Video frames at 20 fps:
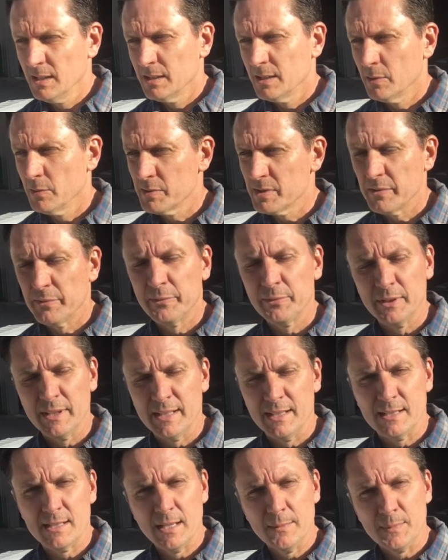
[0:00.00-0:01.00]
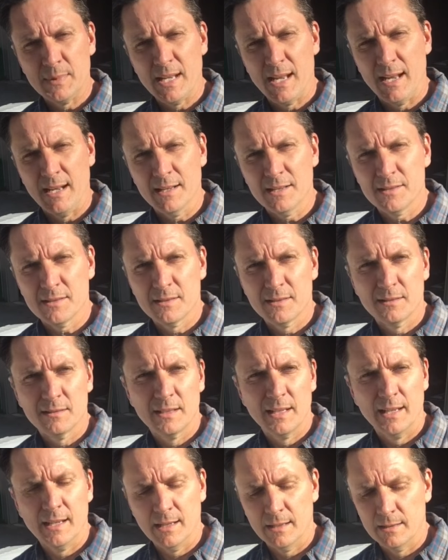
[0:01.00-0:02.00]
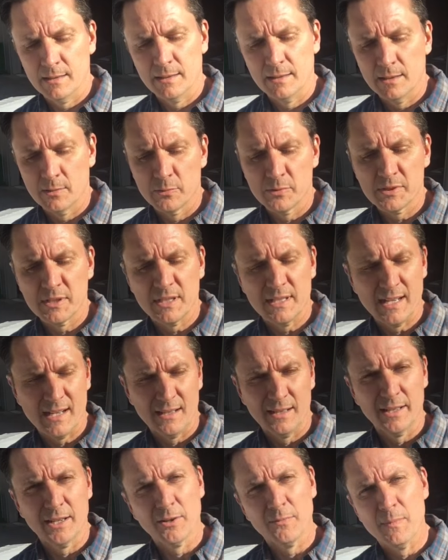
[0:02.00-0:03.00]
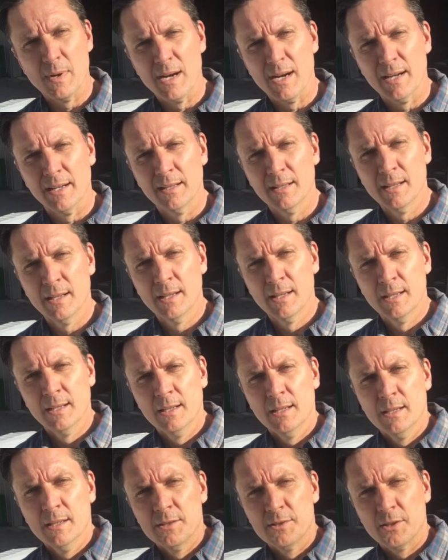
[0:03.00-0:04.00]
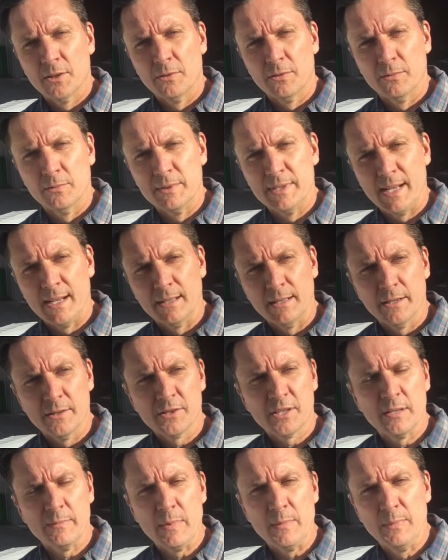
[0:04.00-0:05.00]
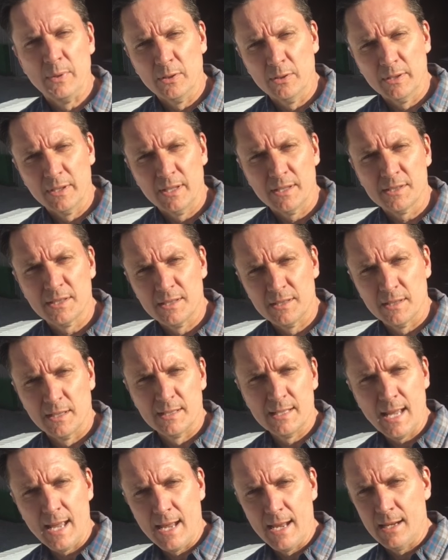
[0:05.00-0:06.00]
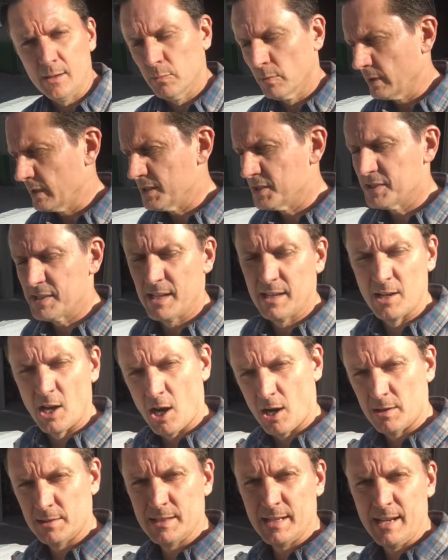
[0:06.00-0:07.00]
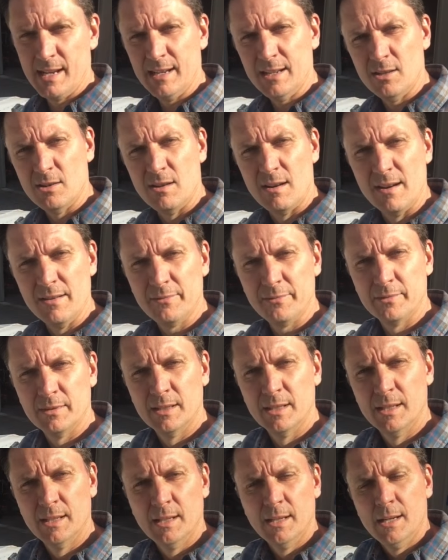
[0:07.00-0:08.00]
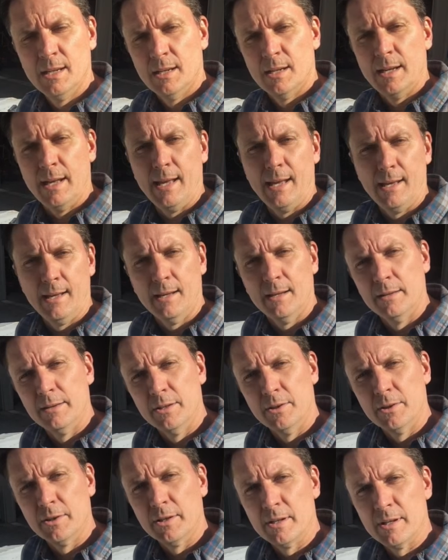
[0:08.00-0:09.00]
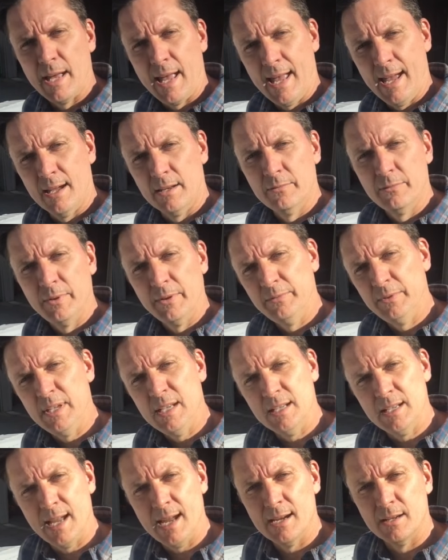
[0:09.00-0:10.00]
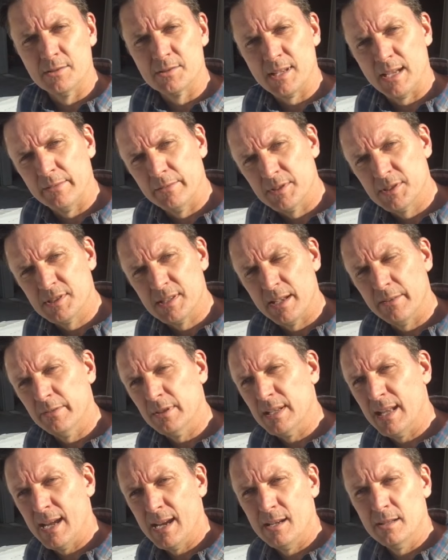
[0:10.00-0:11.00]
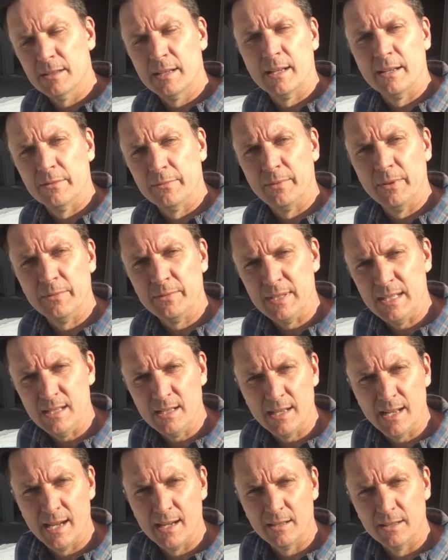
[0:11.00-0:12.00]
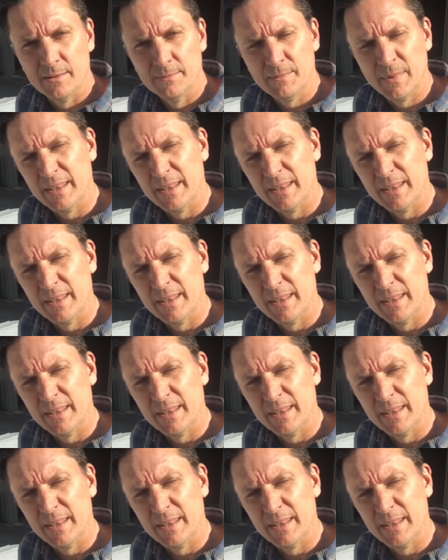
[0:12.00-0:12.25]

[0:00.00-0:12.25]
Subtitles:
There was the Flint tip tanks, and then there was the Del Air mod. So Del Air is going to be building us a tank. We're going to send our tank off, and they're going to add 15 gallons. They have a 7-gallon and a 15-gallon.